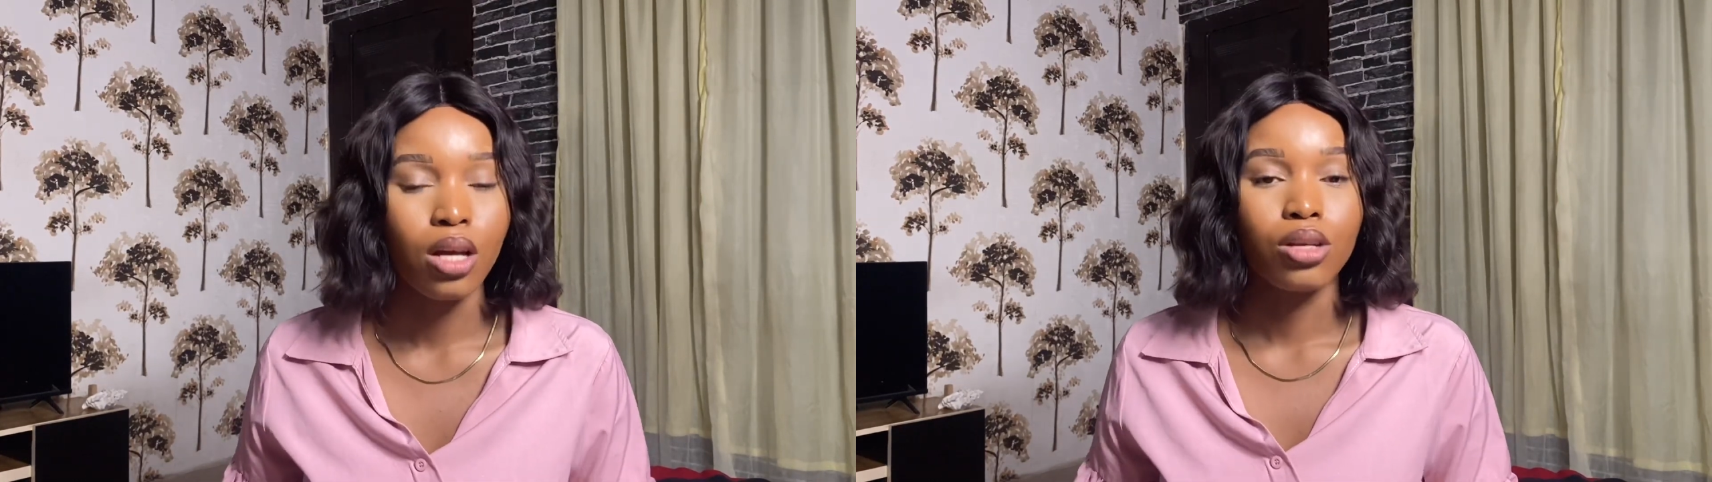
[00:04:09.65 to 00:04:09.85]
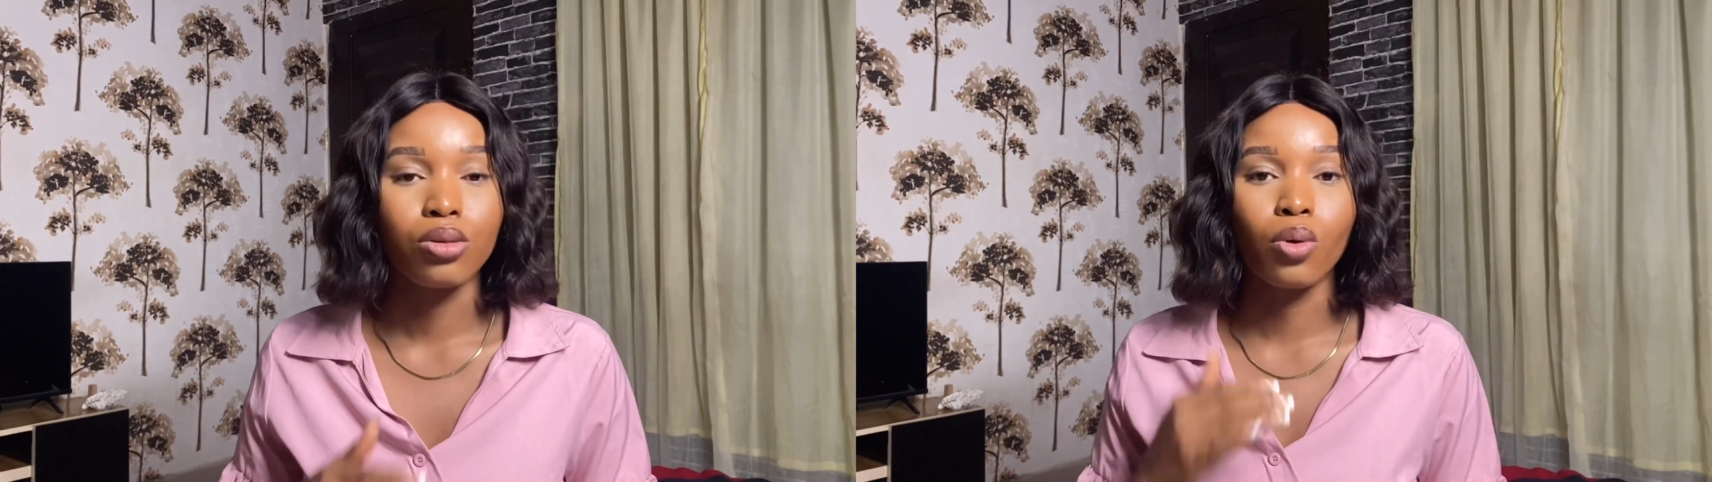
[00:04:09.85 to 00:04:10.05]

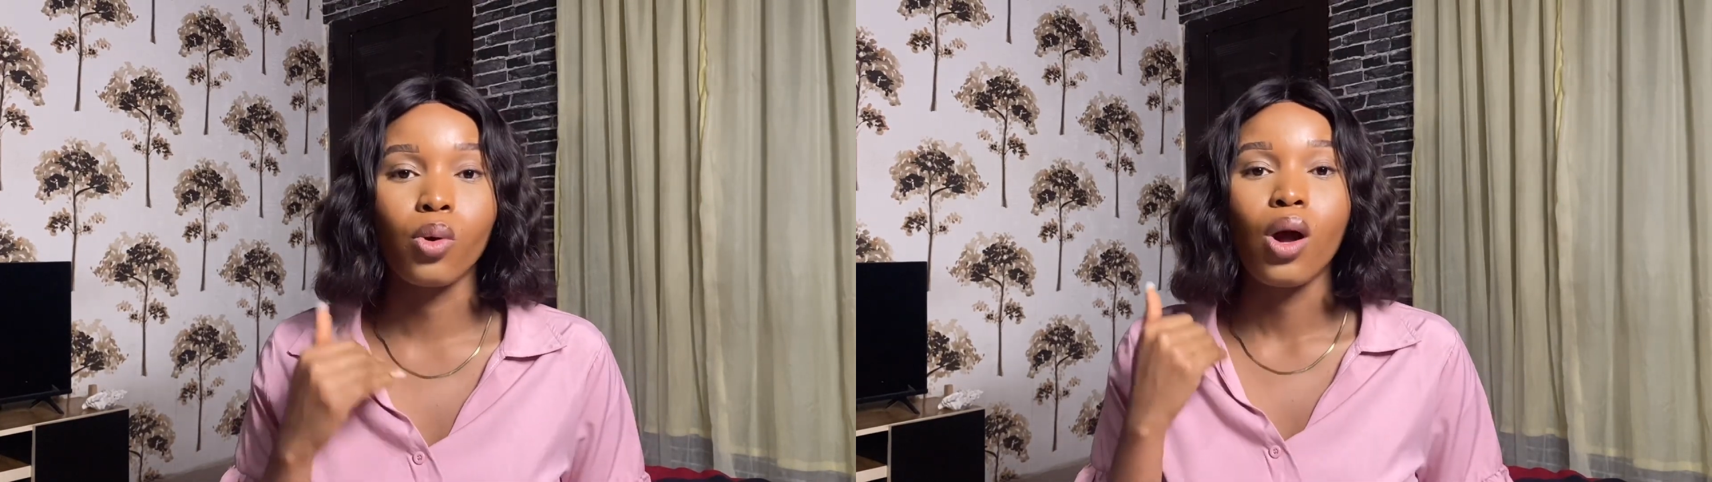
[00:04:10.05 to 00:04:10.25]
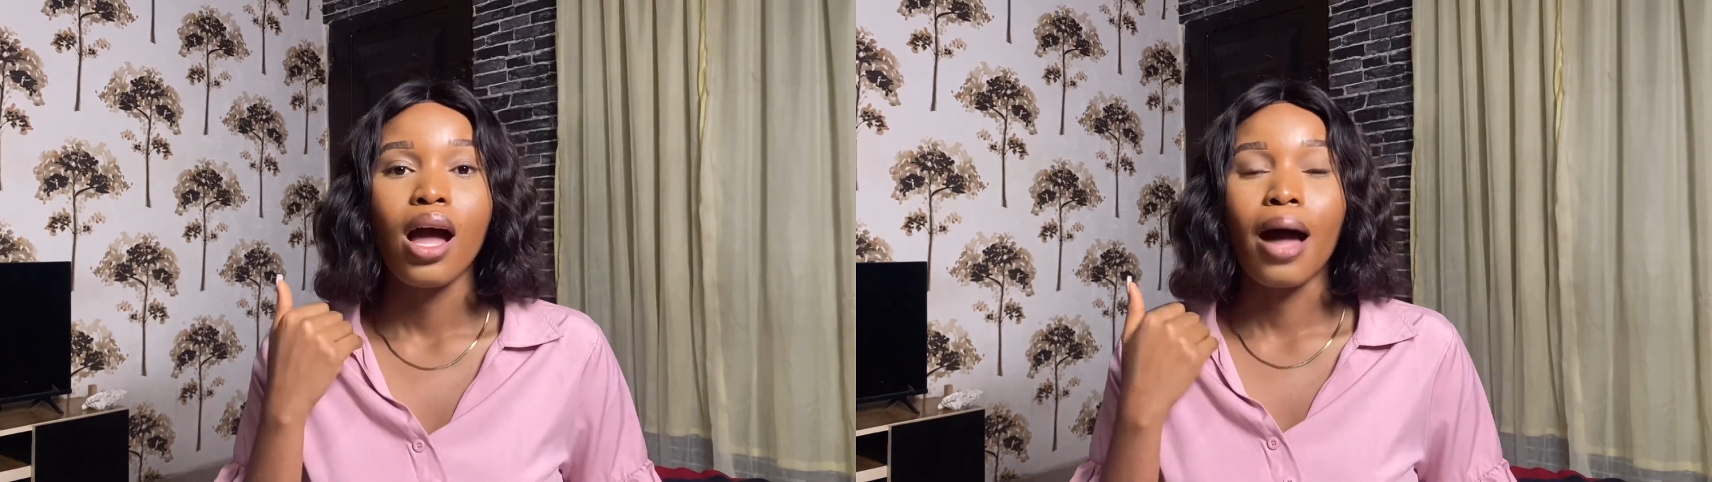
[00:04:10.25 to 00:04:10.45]

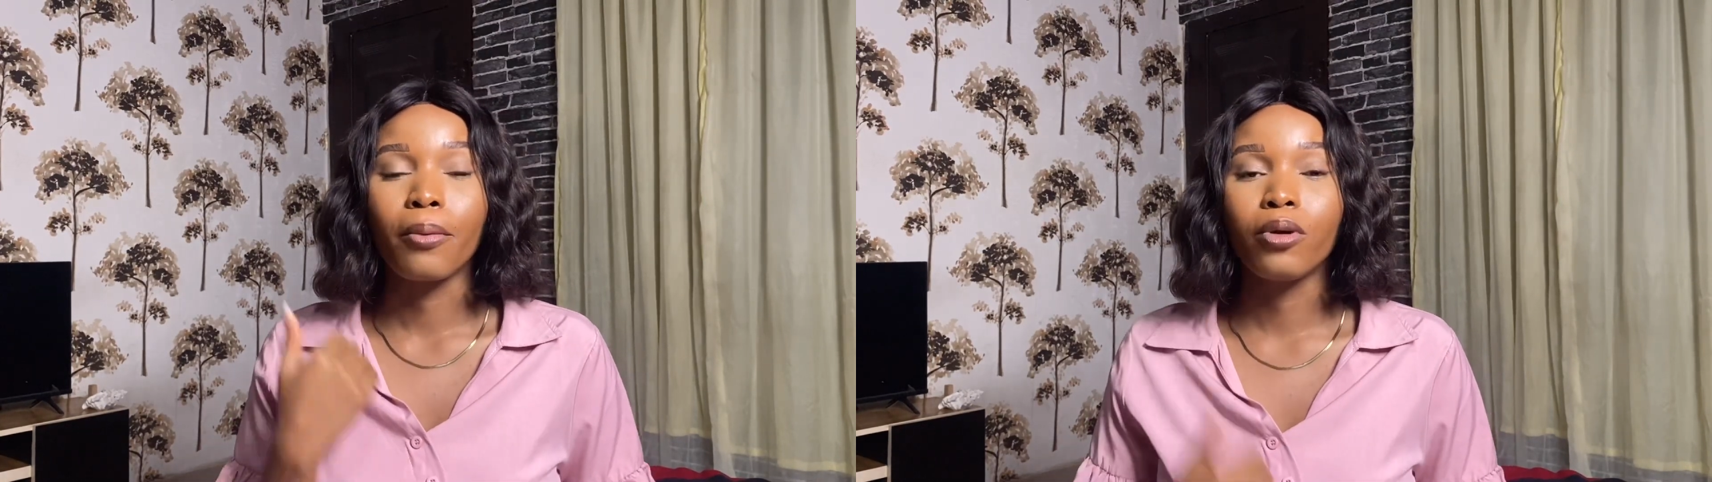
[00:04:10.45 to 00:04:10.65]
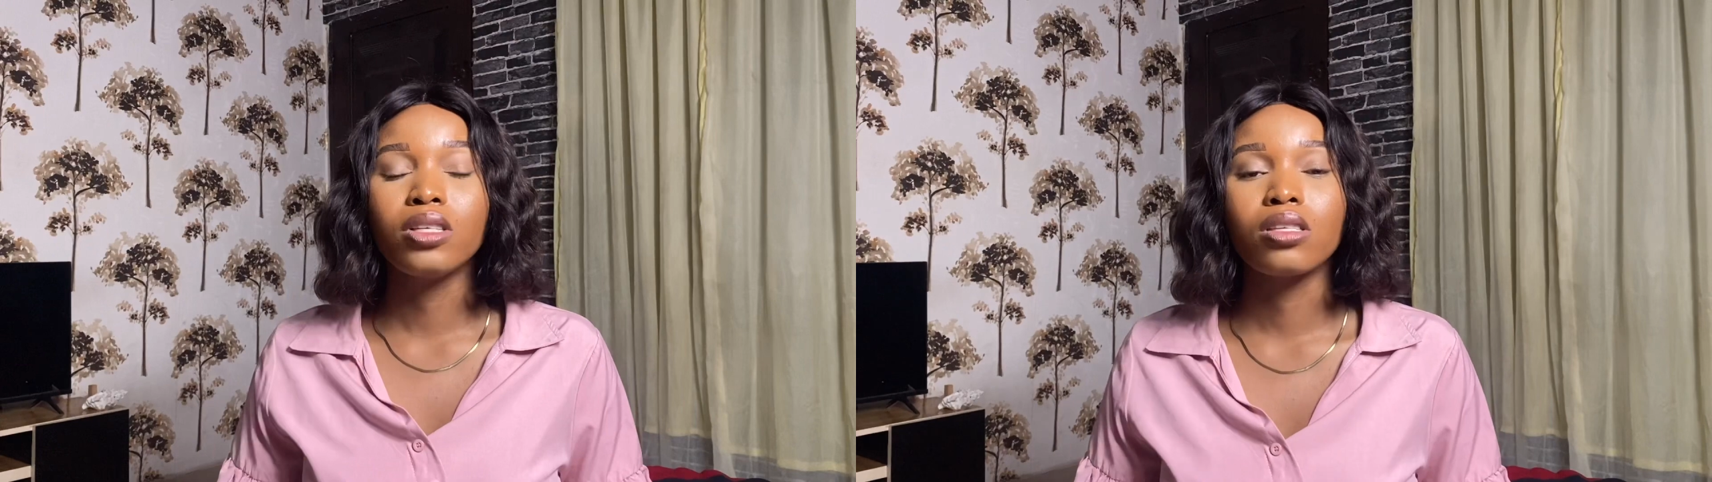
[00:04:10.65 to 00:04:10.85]
so
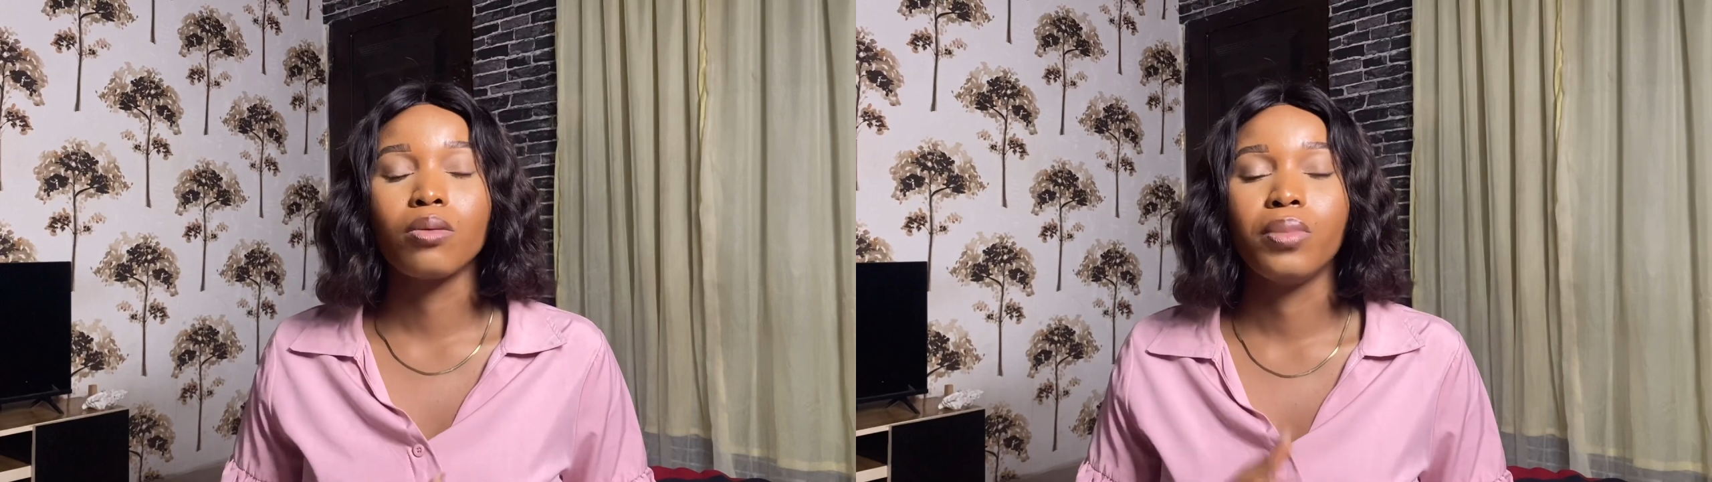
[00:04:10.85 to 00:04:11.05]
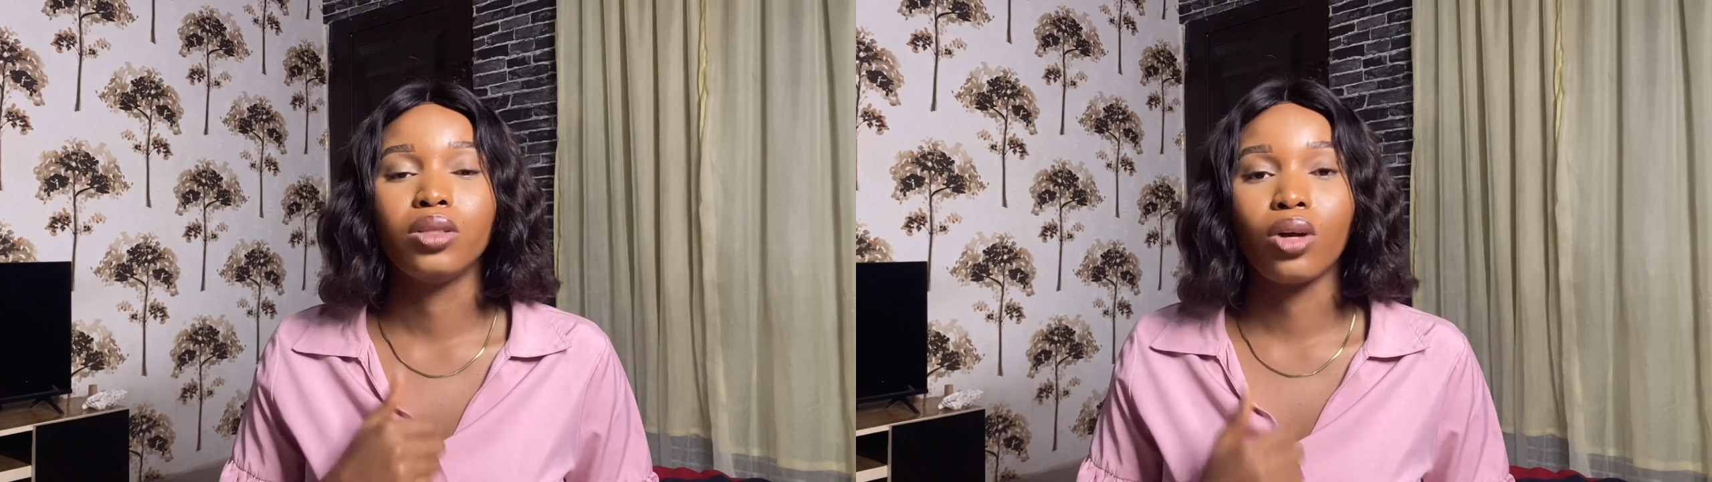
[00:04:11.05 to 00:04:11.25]
i'm going to be